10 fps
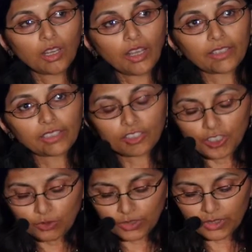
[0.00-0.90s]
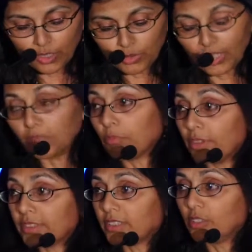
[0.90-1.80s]
As Ajay was noting,
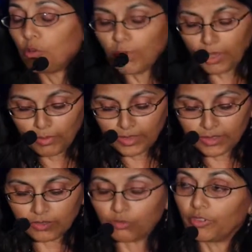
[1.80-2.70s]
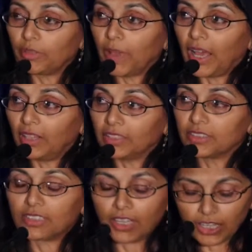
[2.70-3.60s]
President Obama's rebalance
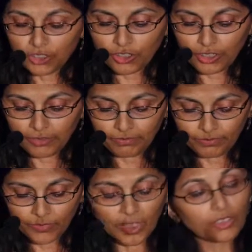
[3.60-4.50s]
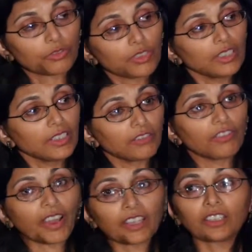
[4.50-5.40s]
to Asia is really a
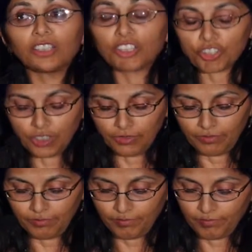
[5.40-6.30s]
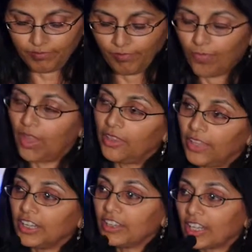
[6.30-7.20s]
recognition that
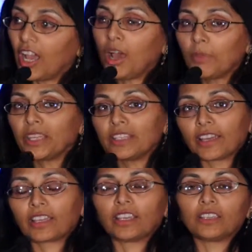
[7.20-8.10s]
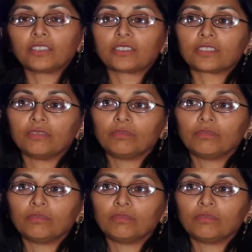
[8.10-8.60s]
in the coming decades,